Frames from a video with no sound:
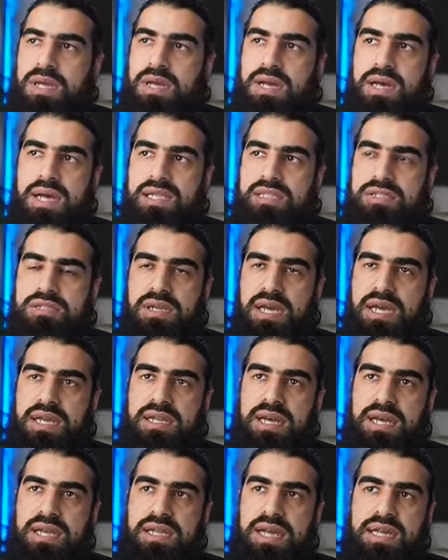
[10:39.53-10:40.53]
and and,
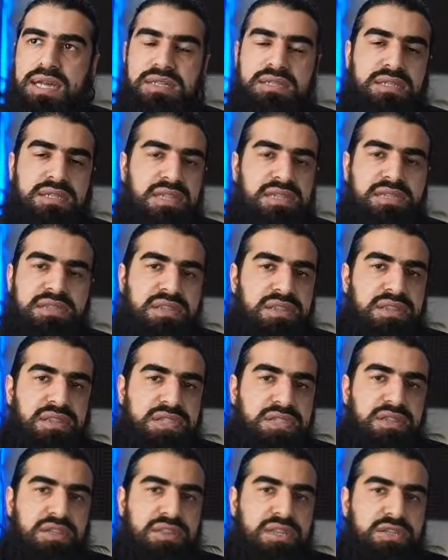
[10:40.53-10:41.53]
and there's nothing there's
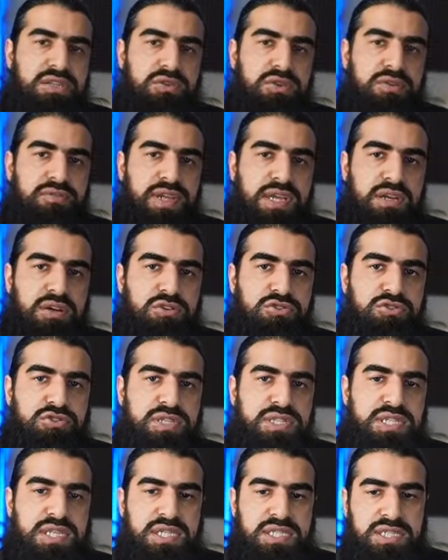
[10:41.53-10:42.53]
nothing sort of like
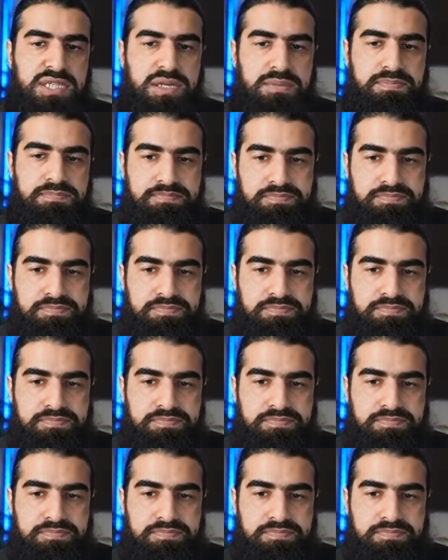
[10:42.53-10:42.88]
contradicting Islam.